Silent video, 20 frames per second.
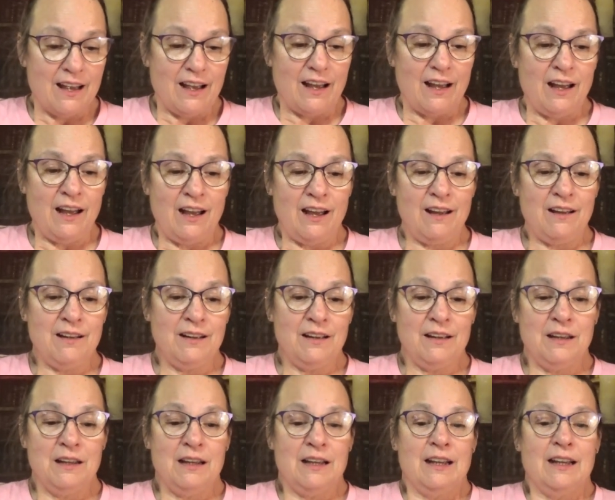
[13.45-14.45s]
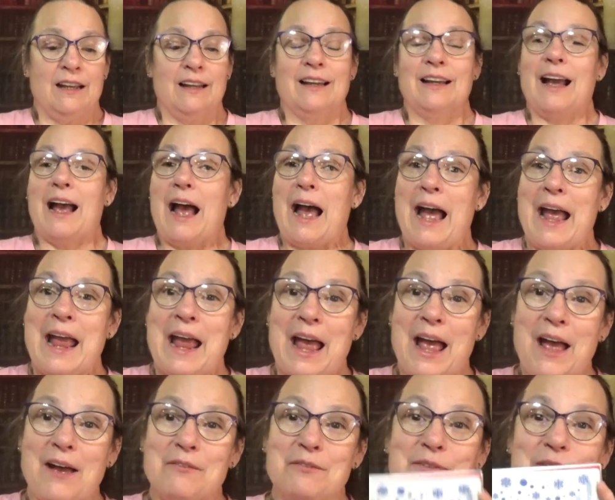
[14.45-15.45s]
I
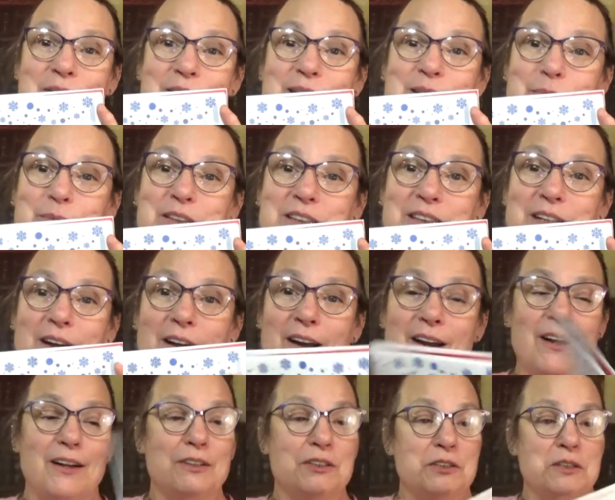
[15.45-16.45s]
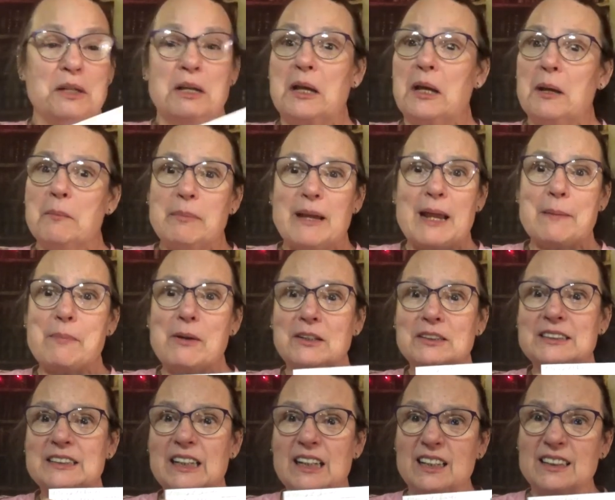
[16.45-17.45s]
have Christmas cards. People
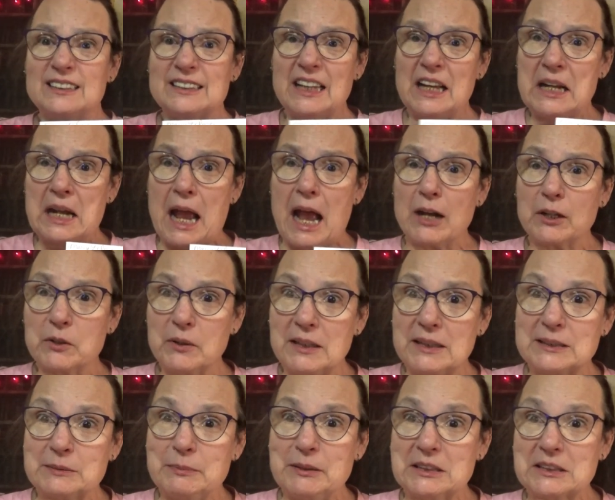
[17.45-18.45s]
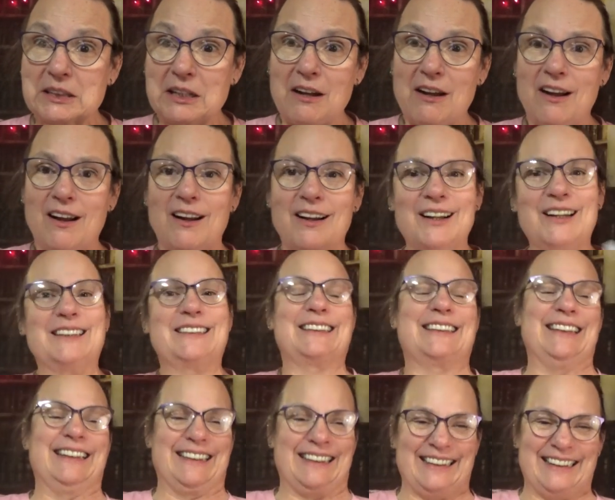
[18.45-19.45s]
still send out Christmas
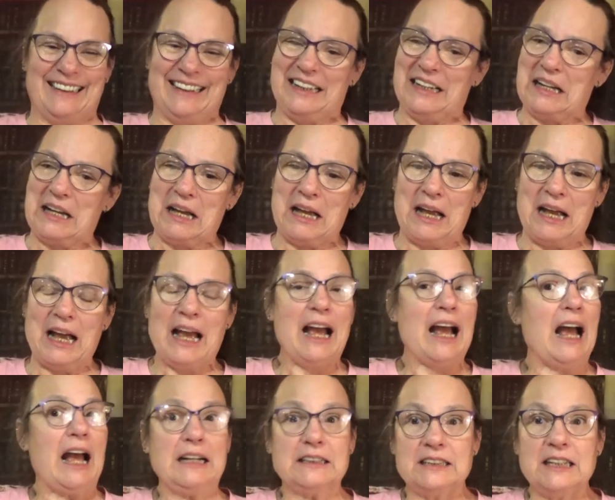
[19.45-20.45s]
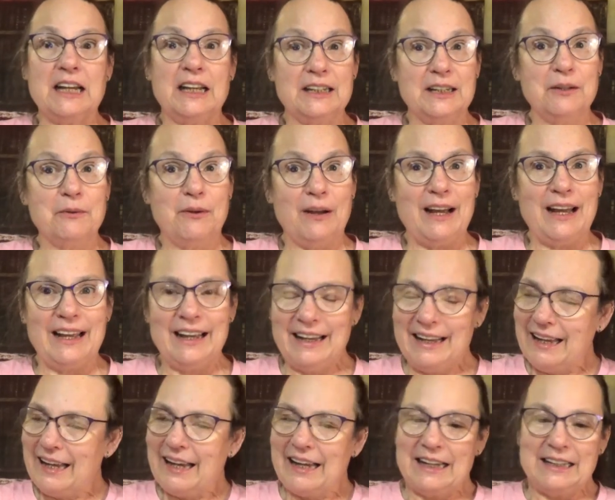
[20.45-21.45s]
cards! I tell you what,
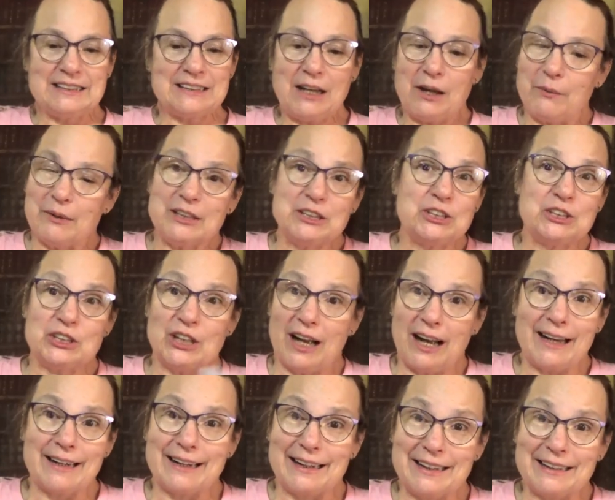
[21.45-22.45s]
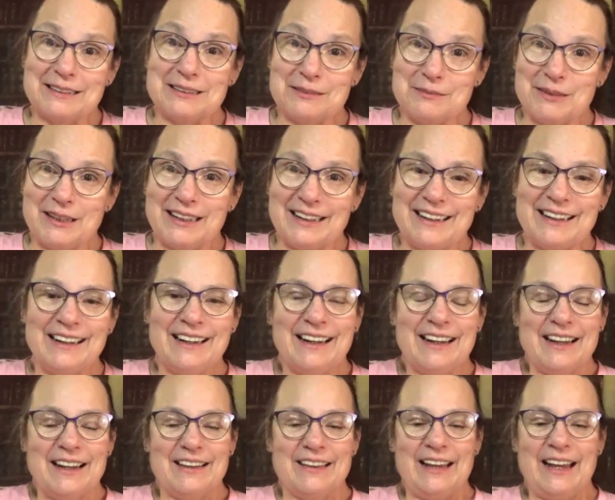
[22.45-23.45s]
it's always shocking to me
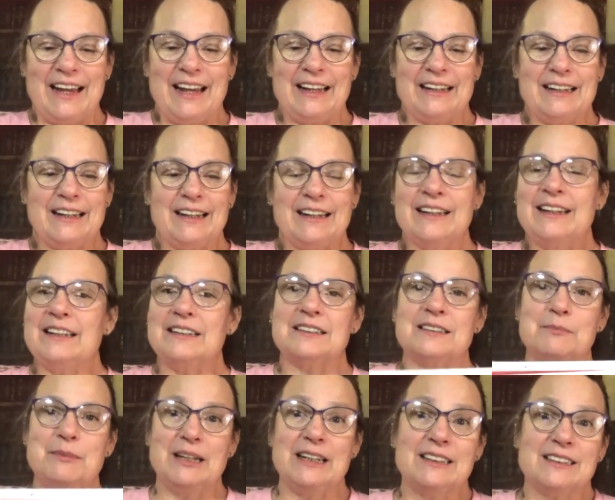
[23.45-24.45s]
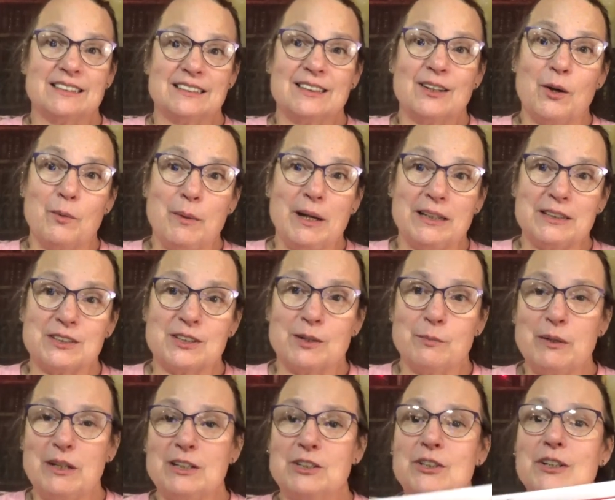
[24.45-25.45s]
that this means so much
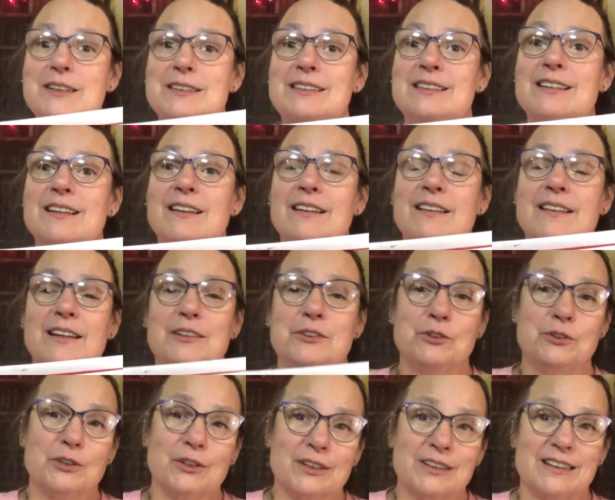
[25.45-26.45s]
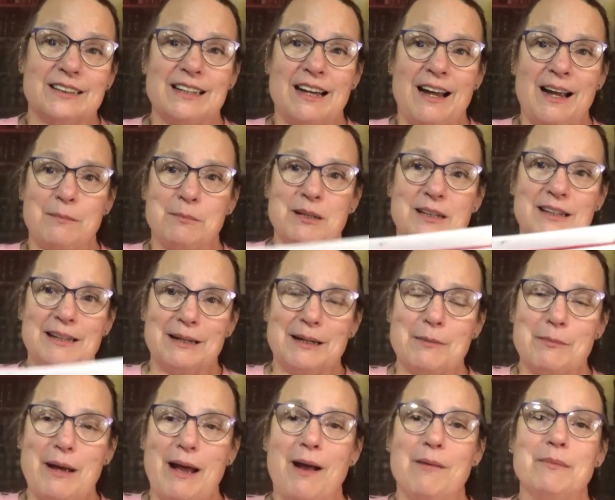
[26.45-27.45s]
to me, just that you took the time to think
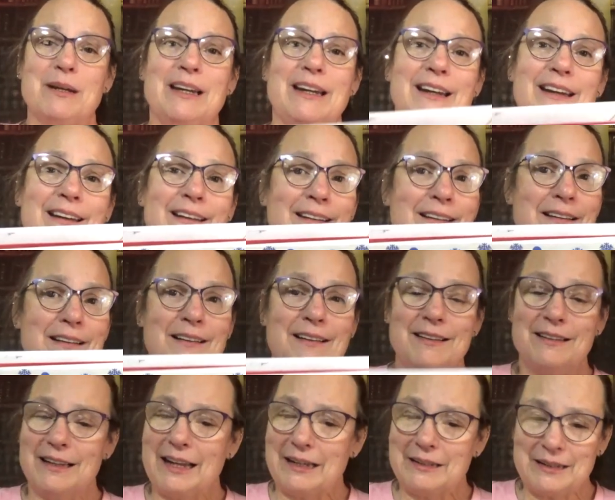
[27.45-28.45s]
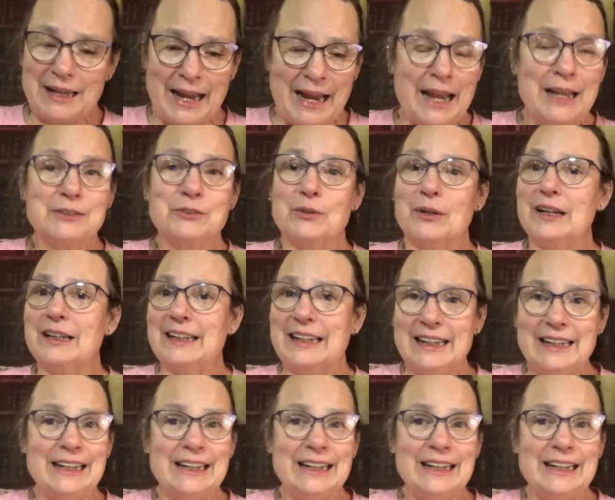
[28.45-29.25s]
about me, address